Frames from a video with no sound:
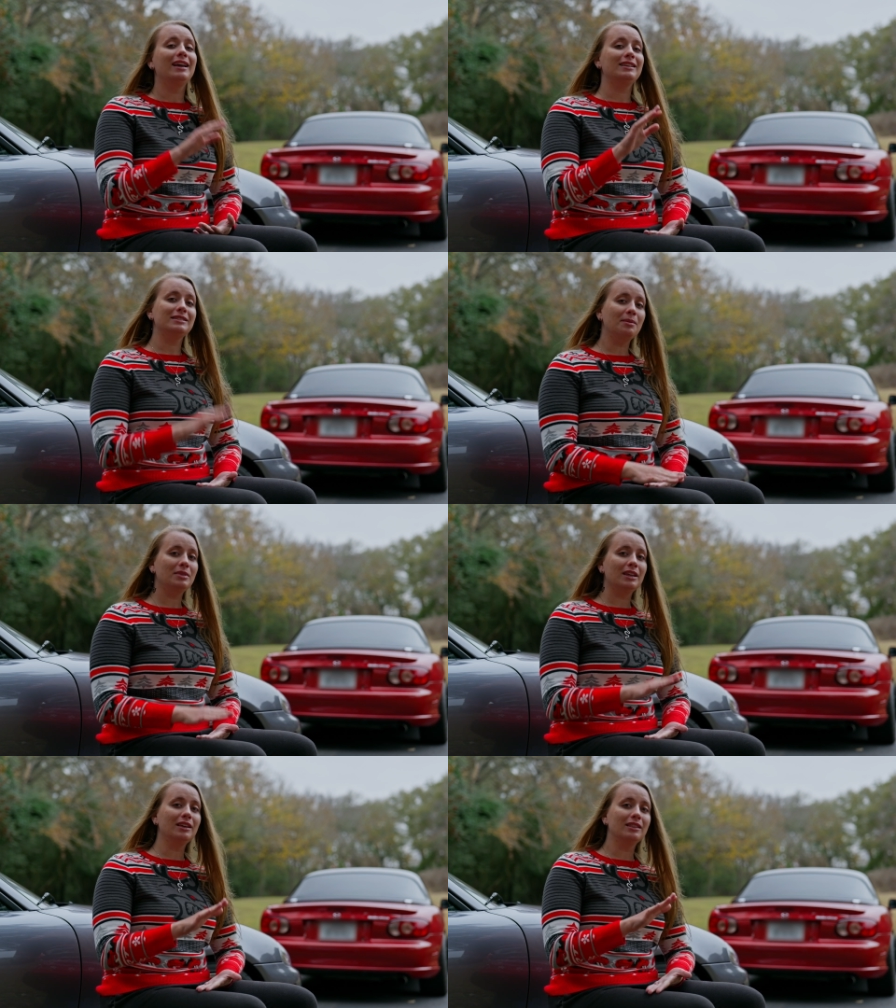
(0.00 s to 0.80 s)
is
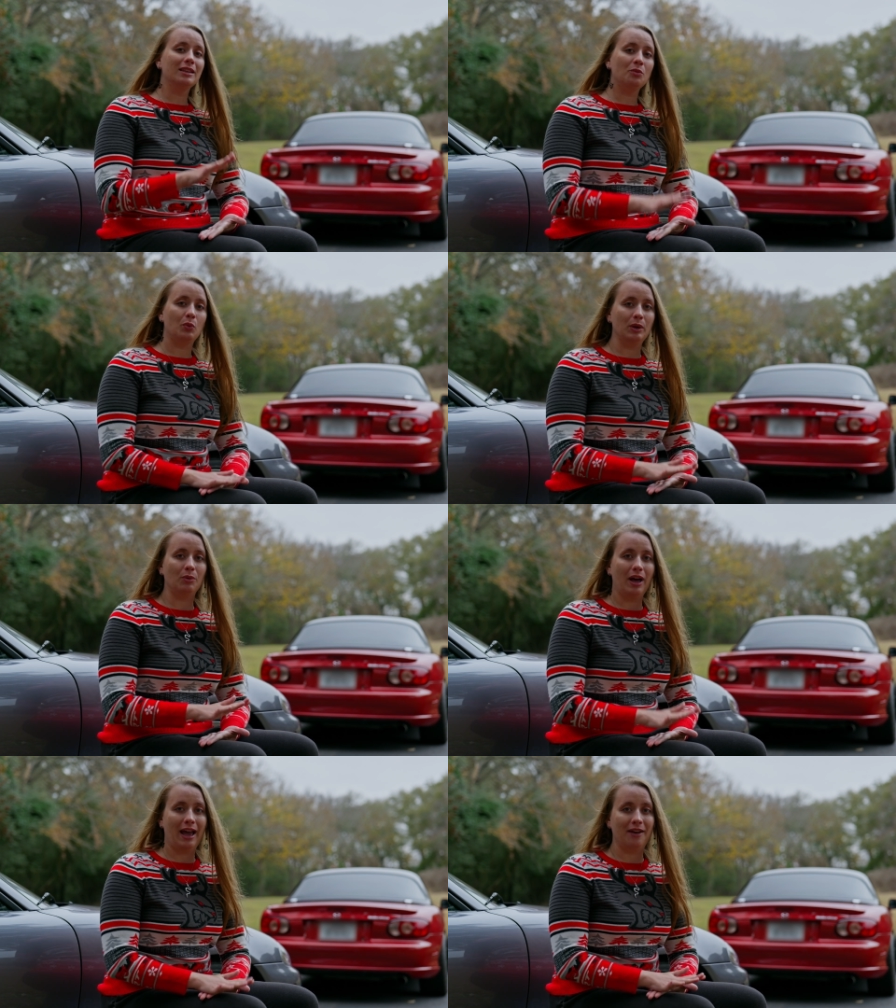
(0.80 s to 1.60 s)
something that we we
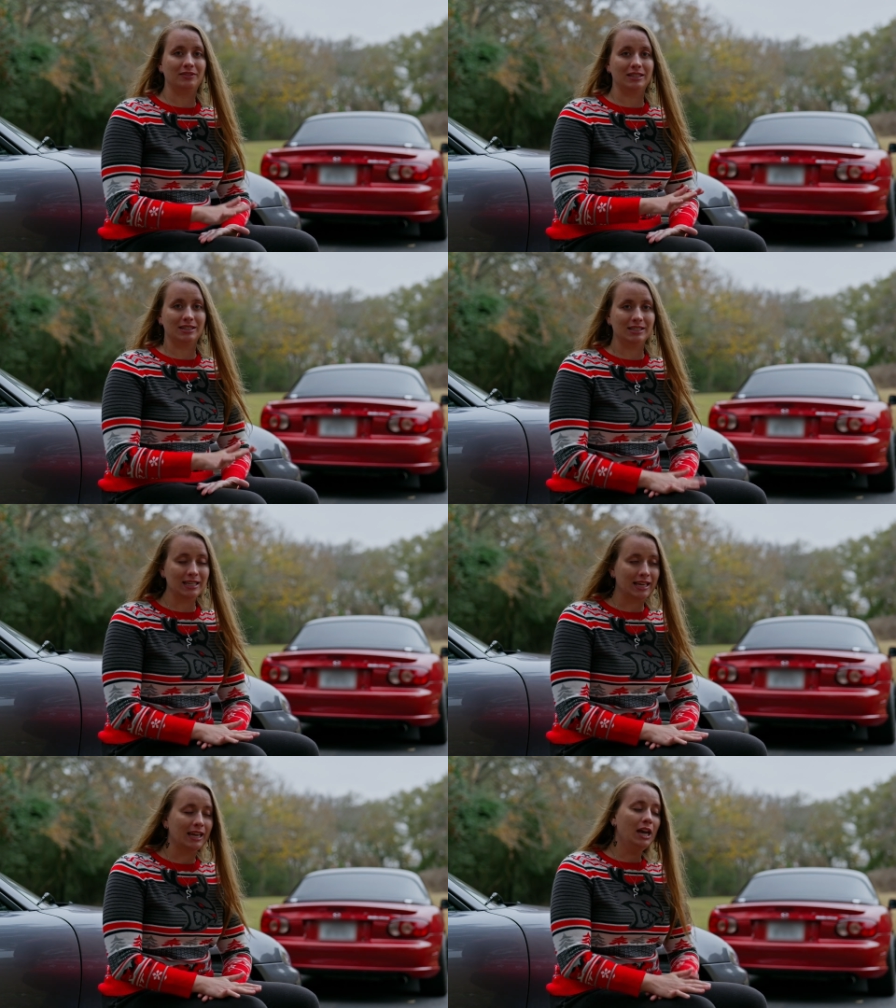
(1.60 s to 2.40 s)
will have to
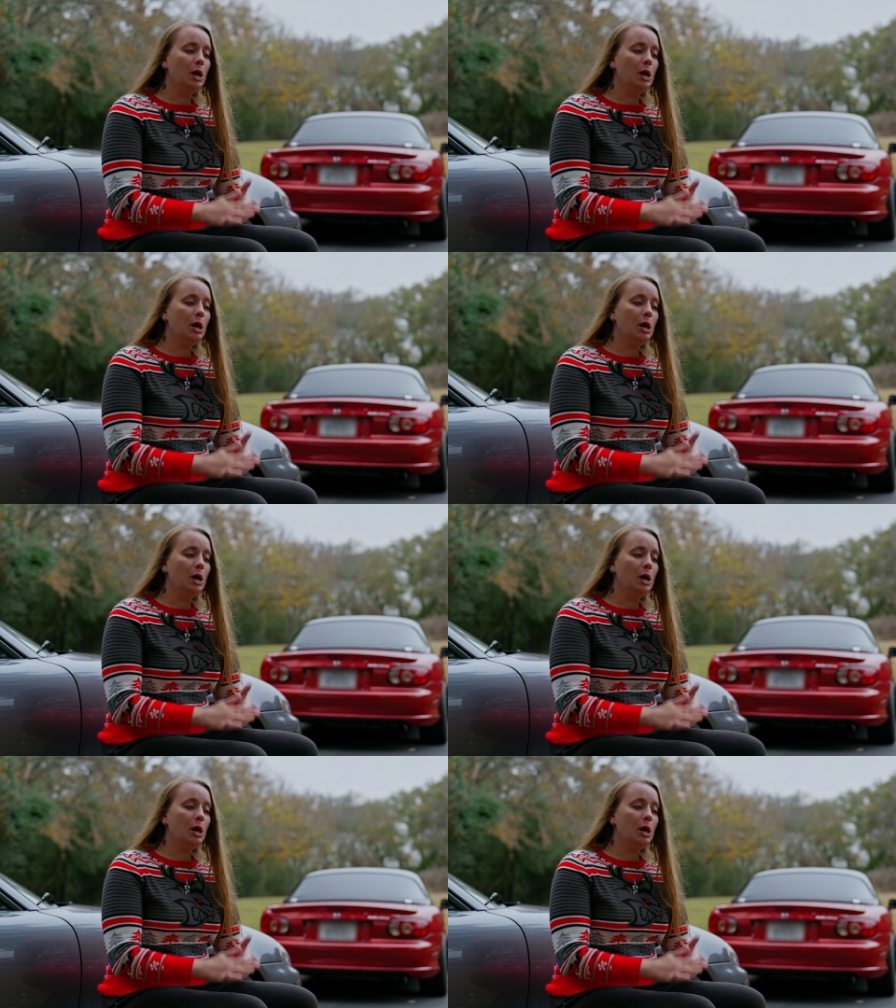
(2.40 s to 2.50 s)
see.